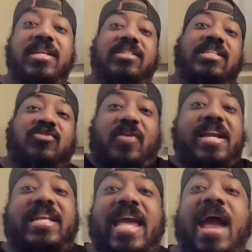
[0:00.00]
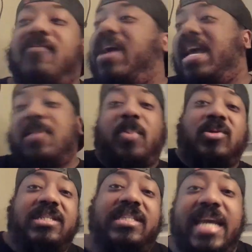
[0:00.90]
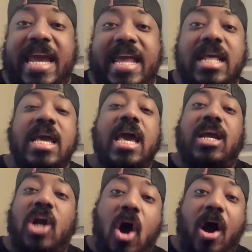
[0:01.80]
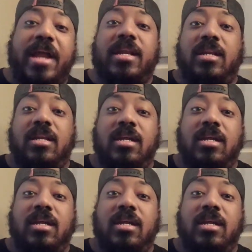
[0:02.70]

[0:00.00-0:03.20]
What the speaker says: and it's run at the camera, and the person dead and gone.